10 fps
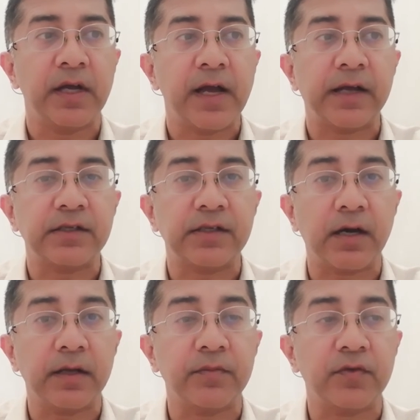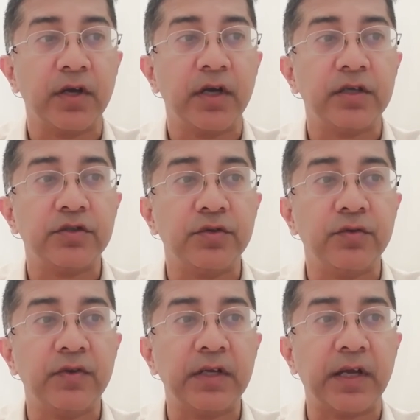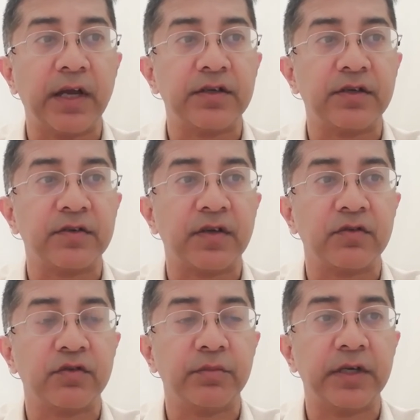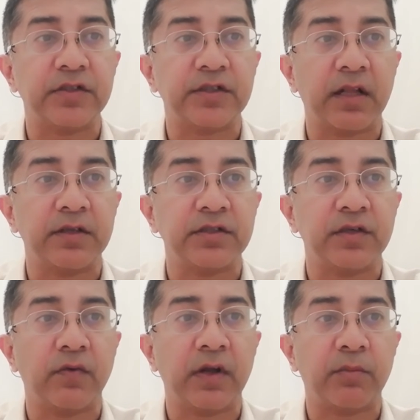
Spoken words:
At times, choosing k turns out to be challenging while